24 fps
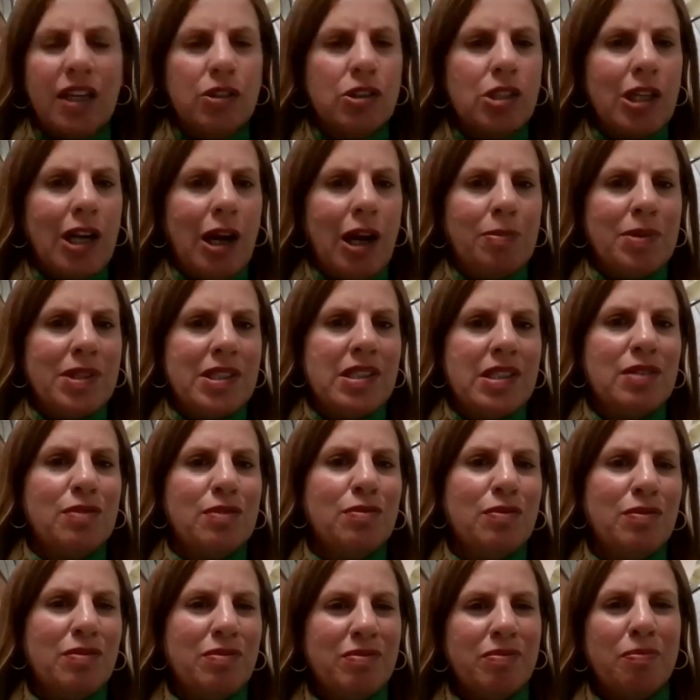the kiddush Club
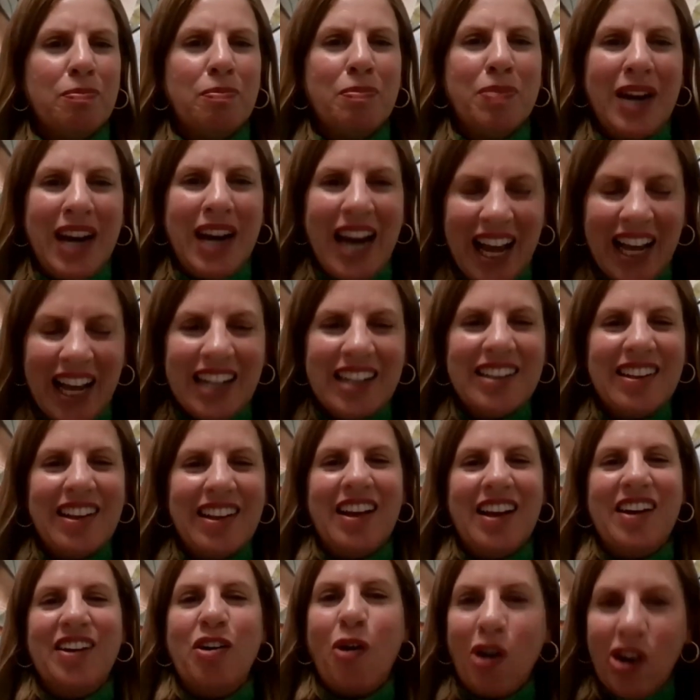is
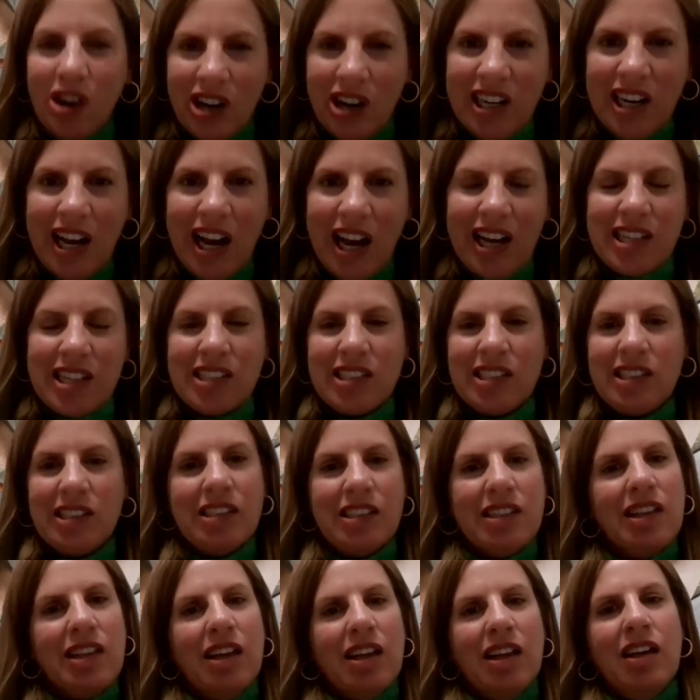planned and organized
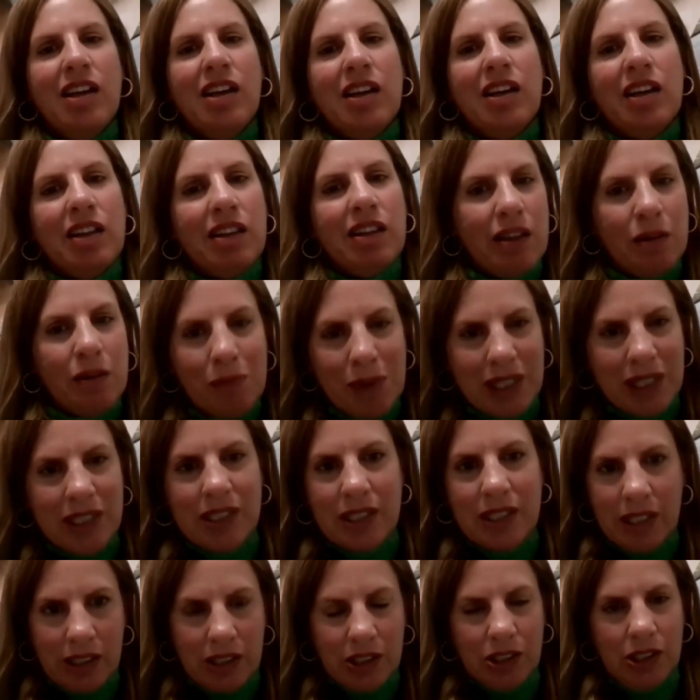in the
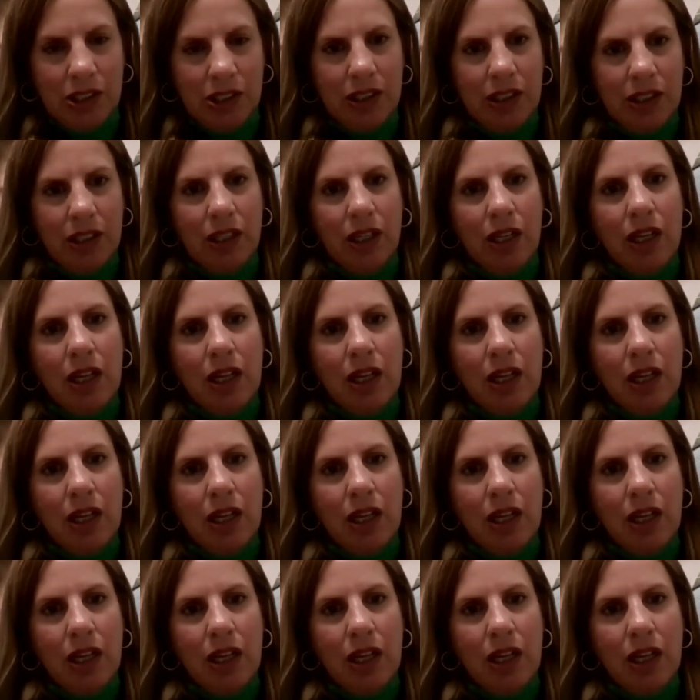men's section.